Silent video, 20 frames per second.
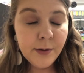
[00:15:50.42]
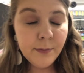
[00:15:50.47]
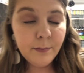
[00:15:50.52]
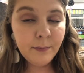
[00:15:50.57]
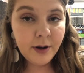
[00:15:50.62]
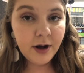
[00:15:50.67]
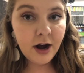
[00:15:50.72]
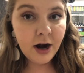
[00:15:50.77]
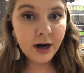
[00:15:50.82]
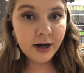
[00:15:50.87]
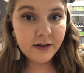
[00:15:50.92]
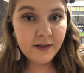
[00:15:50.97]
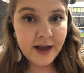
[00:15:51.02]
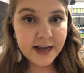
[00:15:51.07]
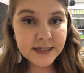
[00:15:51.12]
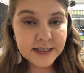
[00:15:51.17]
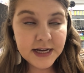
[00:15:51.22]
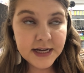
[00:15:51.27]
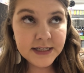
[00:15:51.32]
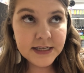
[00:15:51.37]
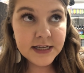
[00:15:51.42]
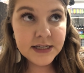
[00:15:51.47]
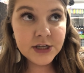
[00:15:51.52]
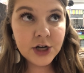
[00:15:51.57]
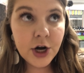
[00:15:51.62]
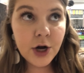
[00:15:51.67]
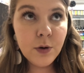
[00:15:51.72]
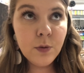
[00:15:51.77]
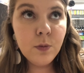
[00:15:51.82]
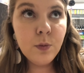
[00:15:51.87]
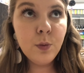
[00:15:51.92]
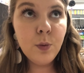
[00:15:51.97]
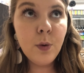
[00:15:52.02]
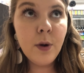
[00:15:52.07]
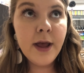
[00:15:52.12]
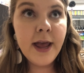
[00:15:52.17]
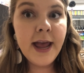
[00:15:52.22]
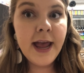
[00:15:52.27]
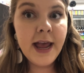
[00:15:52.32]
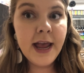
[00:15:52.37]
but our class sizes are
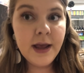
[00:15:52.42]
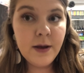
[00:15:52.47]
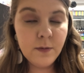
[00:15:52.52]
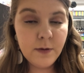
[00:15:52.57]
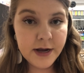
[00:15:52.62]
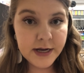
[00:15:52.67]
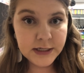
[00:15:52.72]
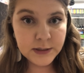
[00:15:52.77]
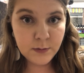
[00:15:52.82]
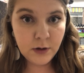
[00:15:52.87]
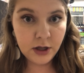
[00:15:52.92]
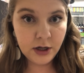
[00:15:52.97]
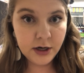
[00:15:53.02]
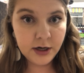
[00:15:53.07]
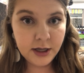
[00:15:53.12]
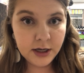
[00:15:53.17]
way, way smaller.